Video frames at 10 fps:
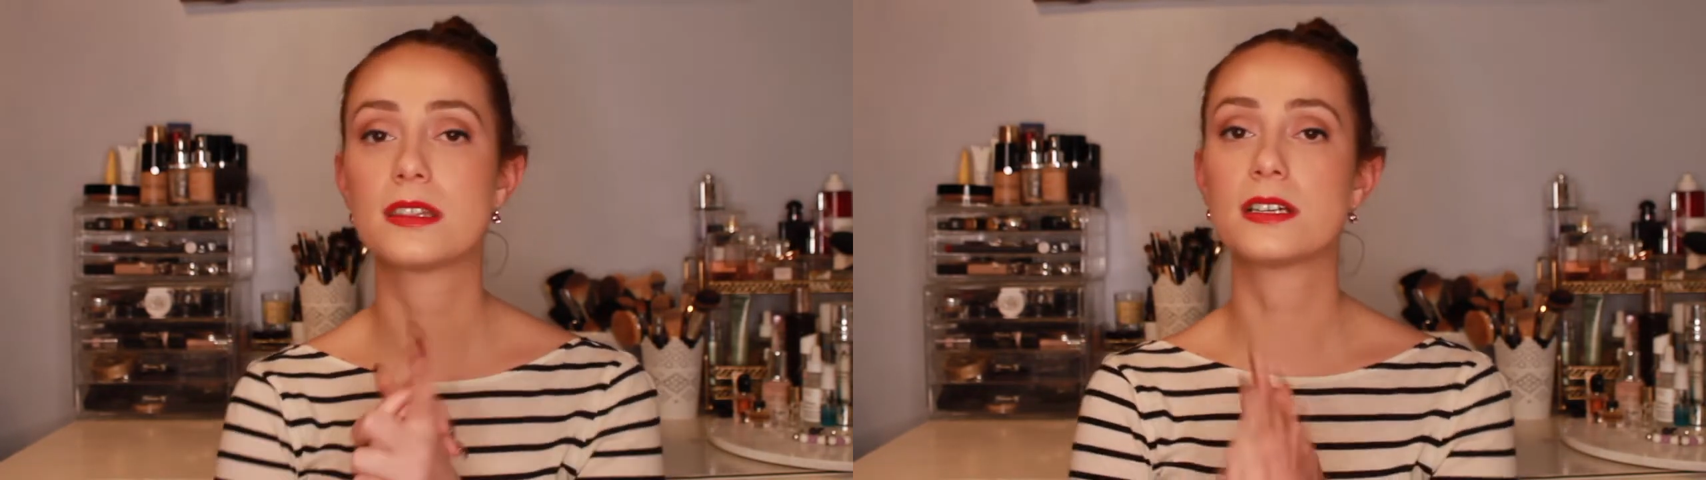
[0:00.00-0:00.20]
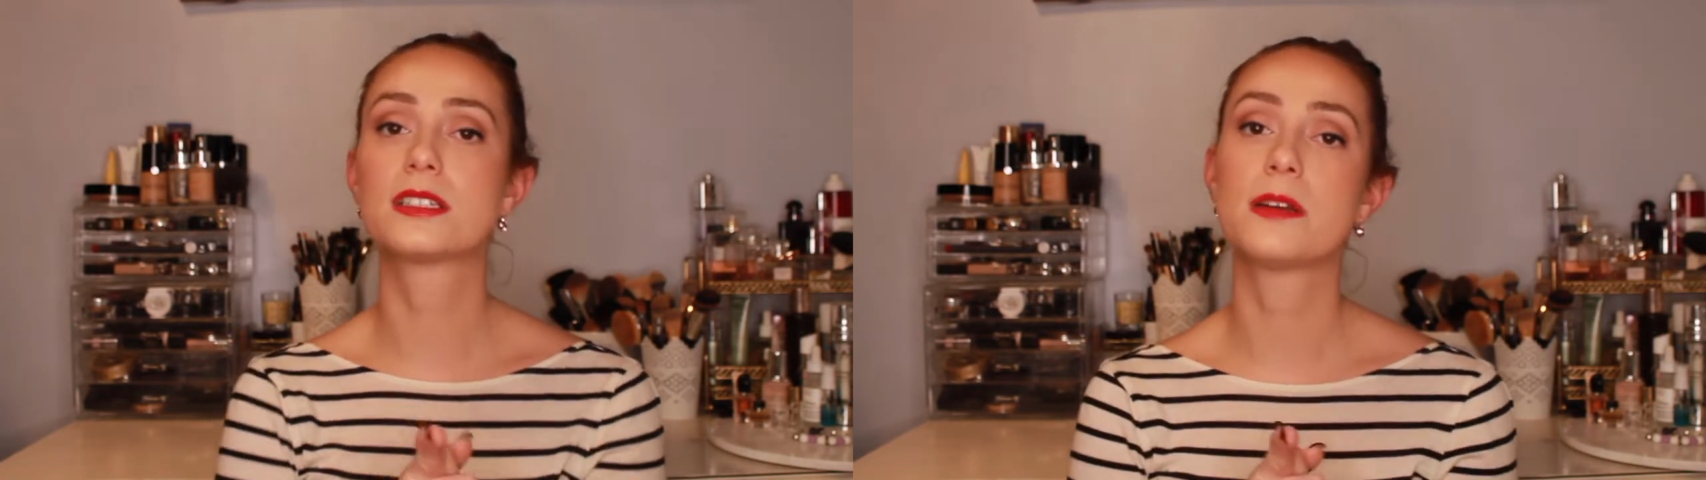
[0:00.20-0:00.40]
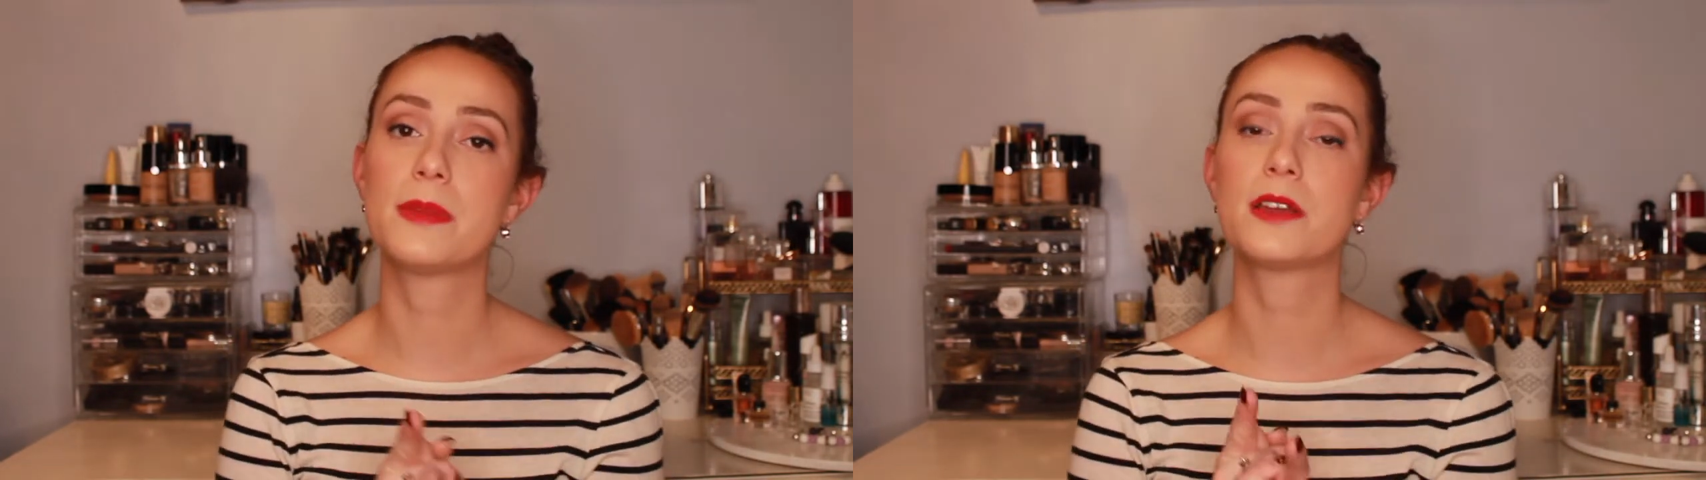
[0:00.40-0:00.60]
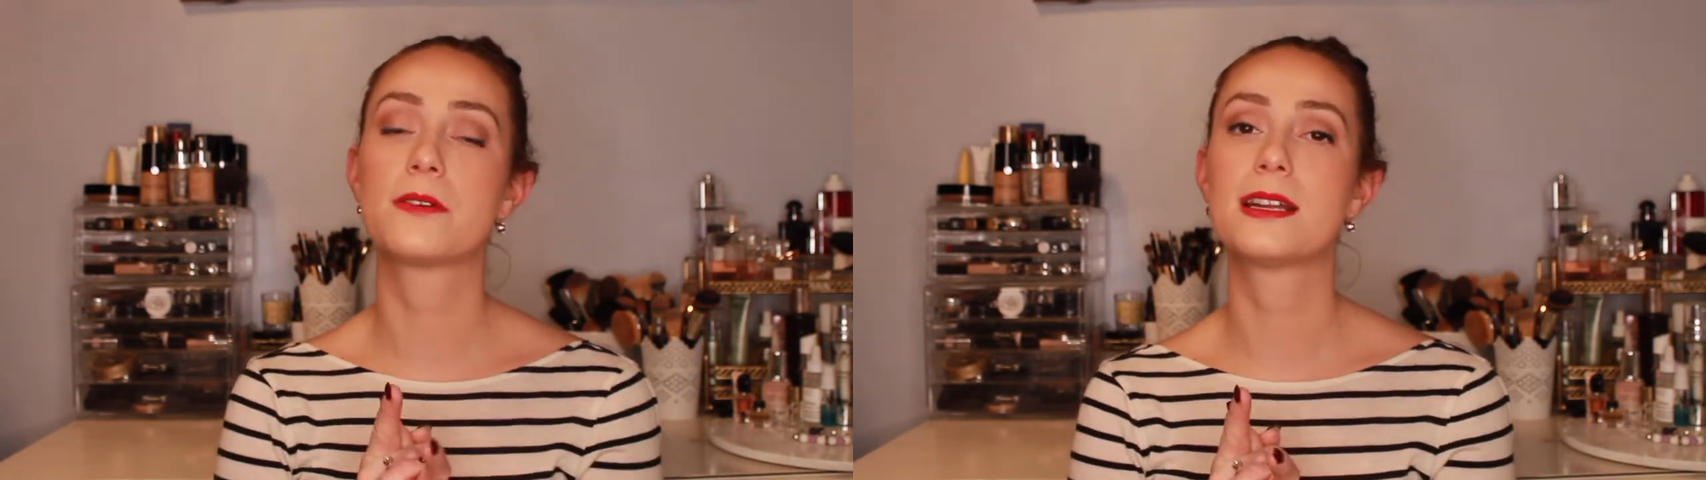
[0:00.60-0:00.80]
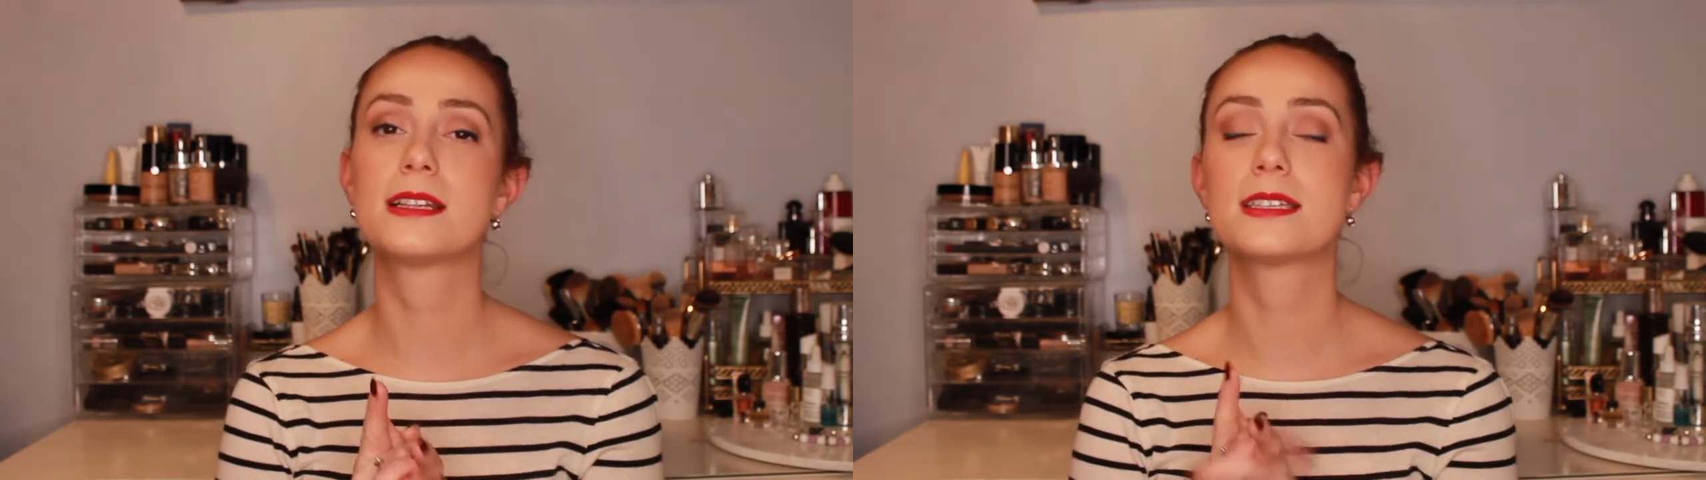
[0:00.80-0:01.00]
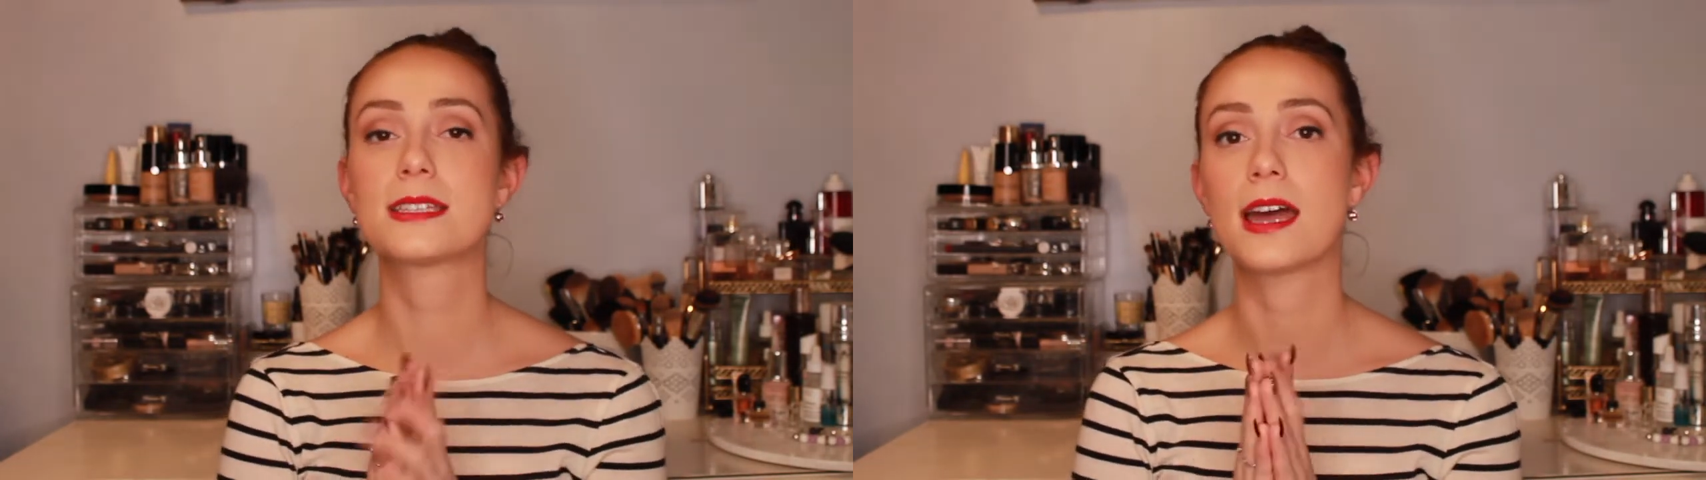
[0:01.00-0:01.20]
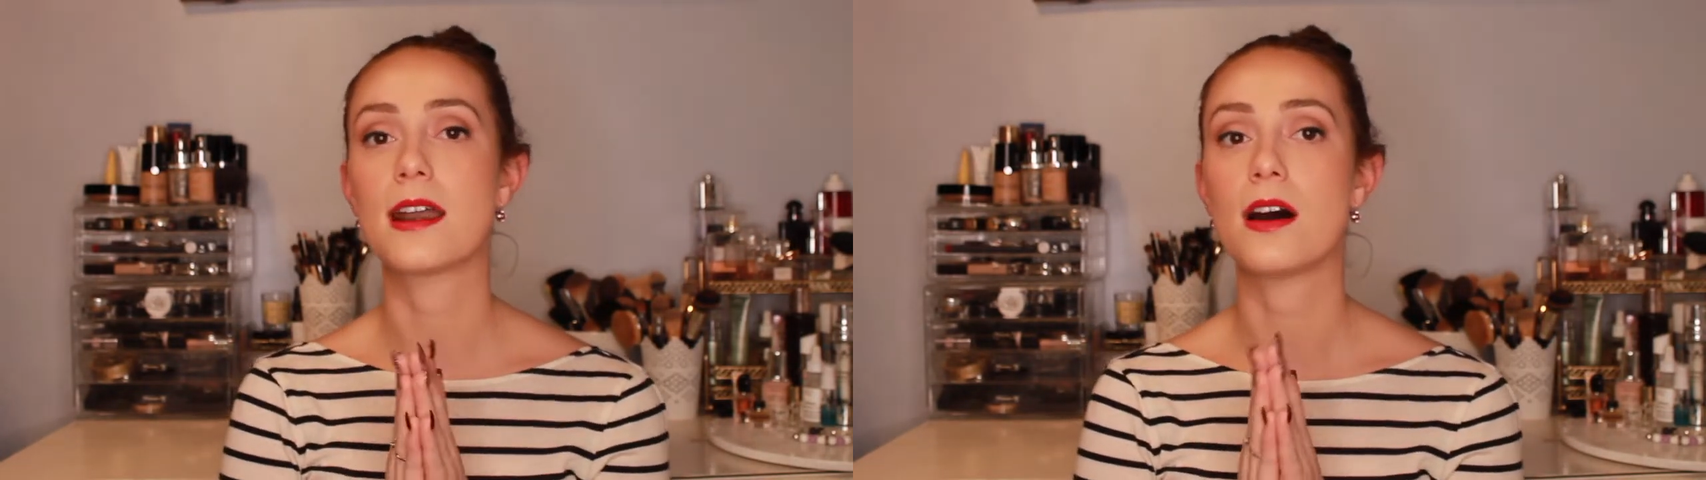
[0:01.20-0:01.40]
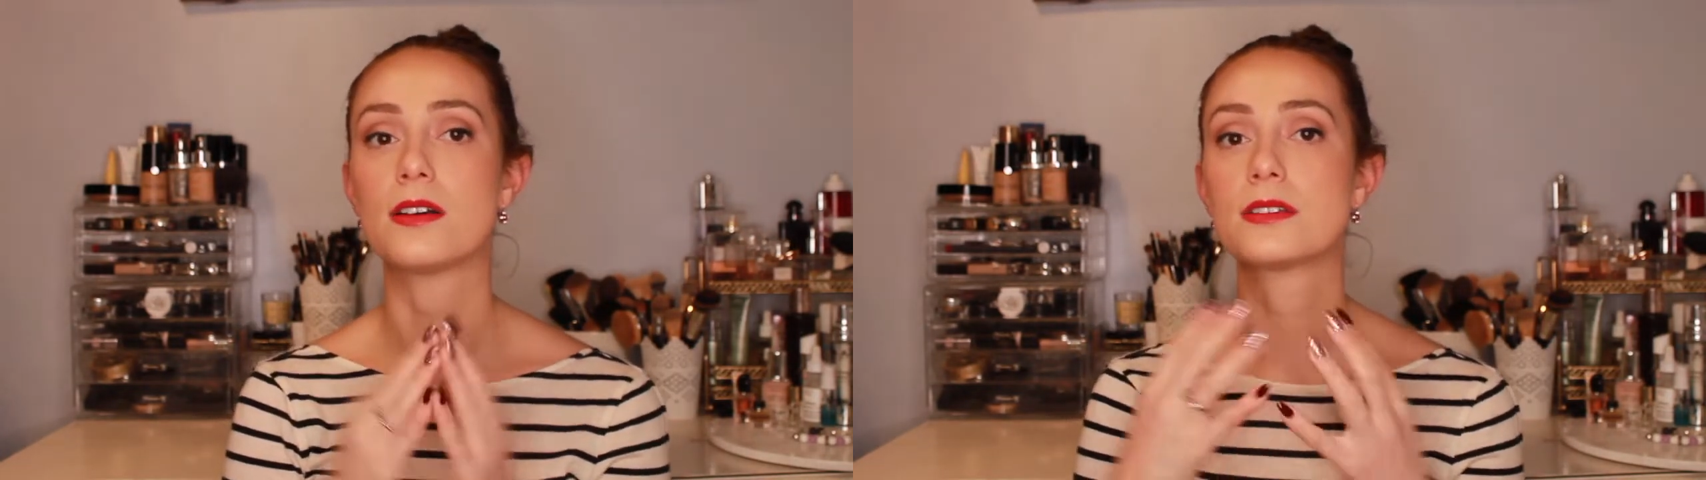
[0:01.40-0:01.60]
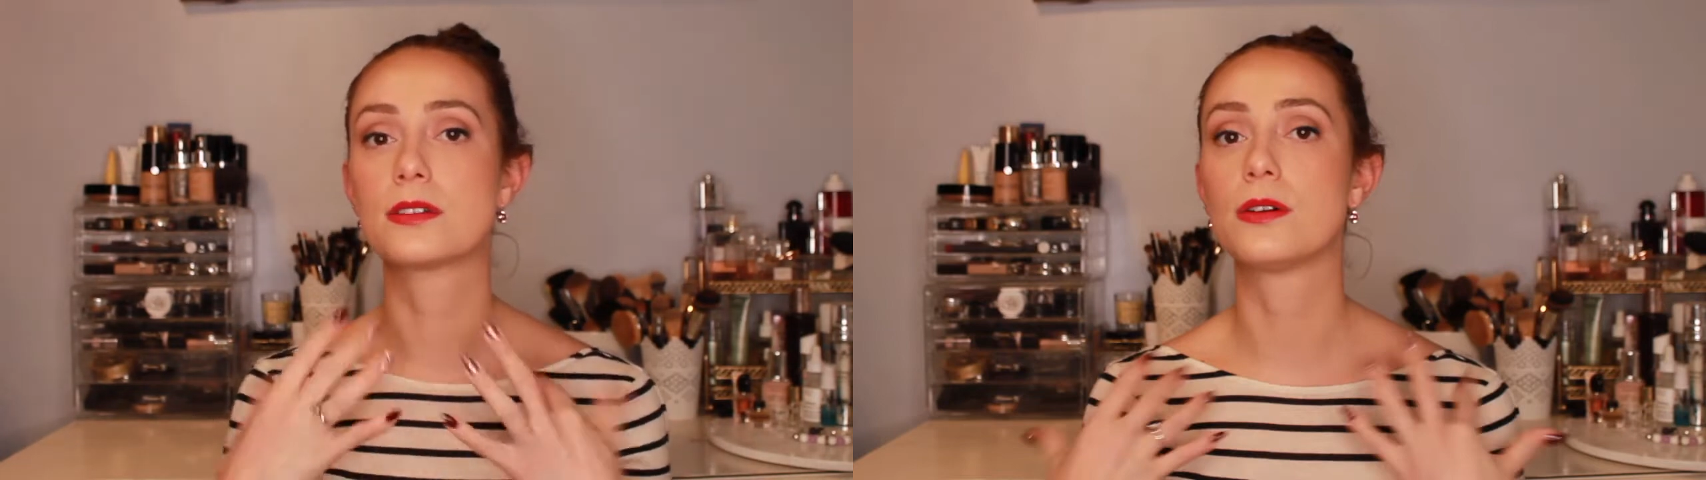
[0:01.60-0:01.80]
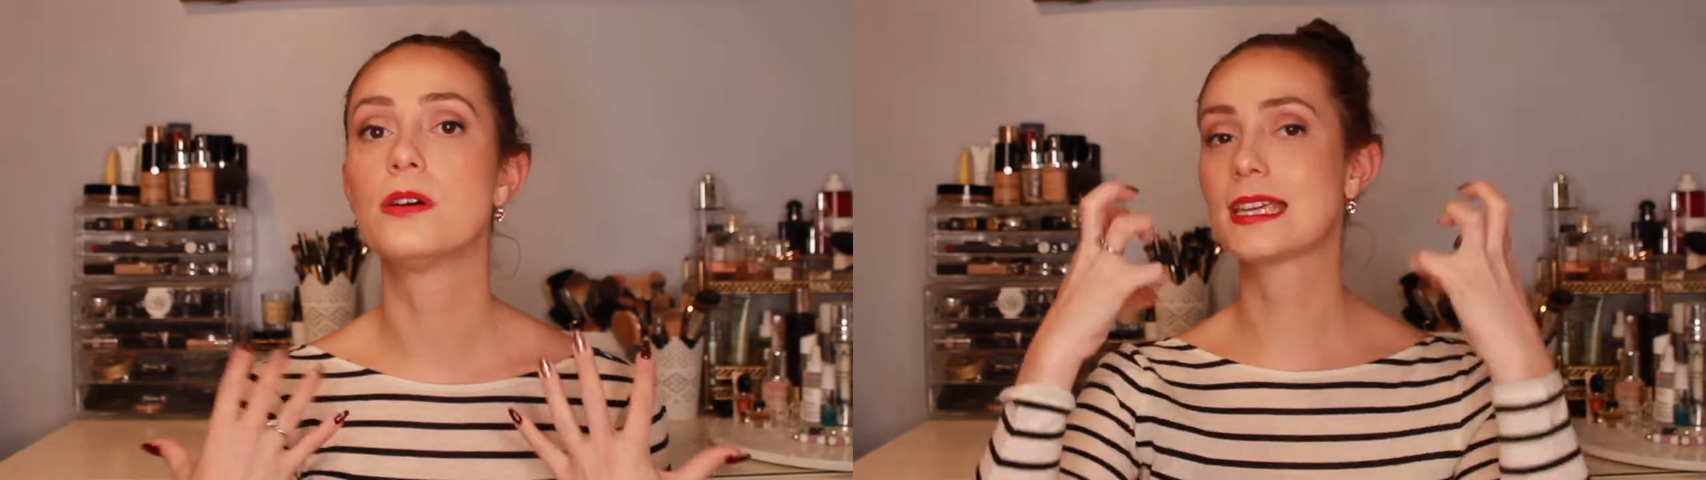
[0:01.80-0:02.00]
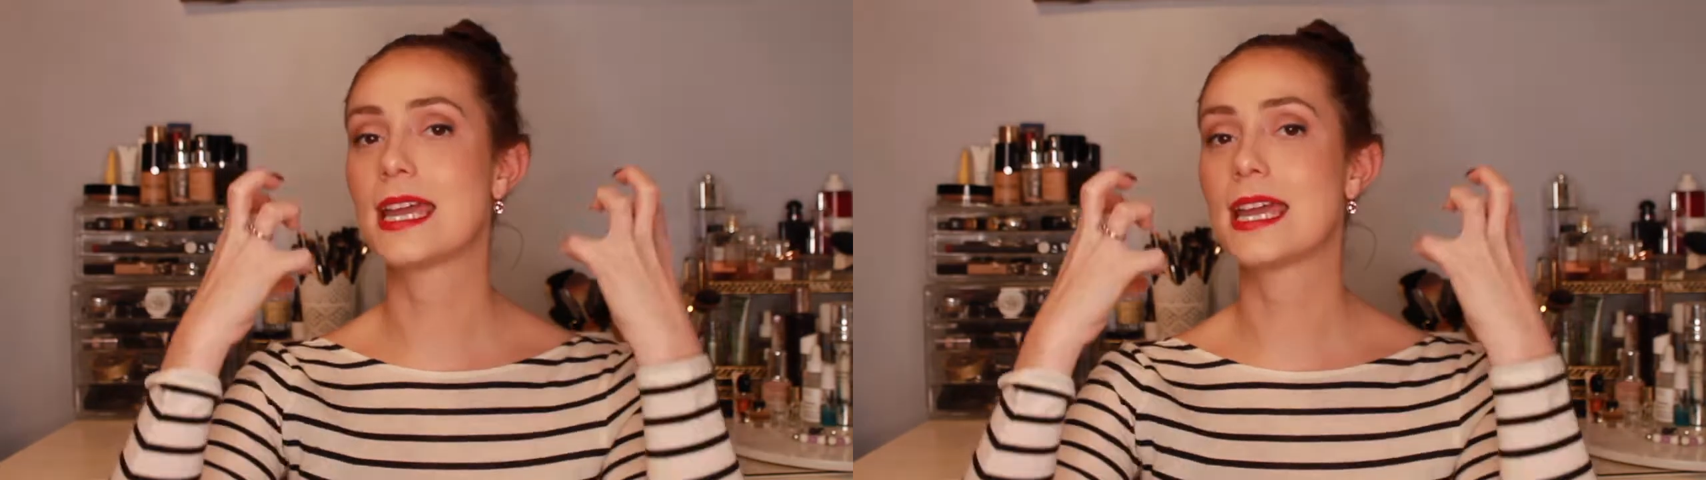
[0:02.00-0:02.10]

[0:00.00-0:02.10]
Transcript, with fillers: there are some ingredients that also